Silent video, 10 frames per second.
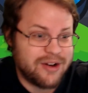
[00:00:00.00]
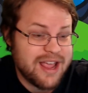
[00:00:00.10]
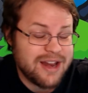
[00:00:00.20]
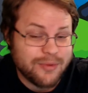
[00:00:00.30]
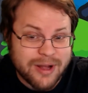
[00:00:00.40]

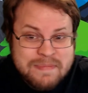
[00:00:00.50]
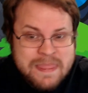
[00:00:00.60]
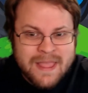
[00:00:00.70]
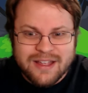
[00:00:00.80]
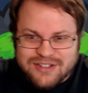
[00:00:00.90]
Anyway,
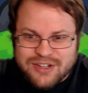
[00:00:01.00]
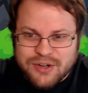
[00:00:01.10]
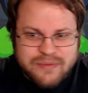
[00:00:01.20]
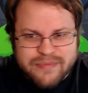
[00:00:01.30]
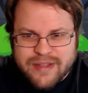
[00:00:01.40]

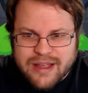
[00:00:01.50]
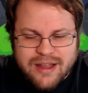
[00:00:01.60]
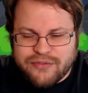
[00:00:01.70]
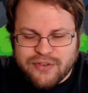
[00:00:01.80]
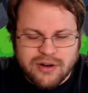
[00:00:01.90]
so
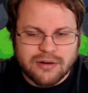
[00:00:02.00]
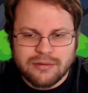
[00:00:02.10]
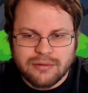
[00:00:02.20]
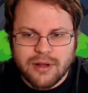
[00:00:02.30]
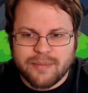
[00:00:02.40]
I figured
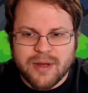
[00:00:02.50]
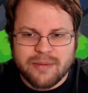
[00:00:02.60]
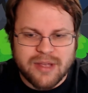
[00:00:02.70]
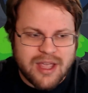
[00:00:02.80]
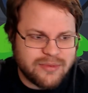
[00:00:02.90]

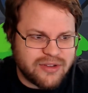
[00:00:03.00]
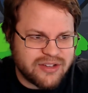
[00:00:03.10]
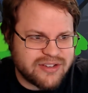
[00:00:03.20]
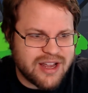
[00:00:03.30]
upcoming games list,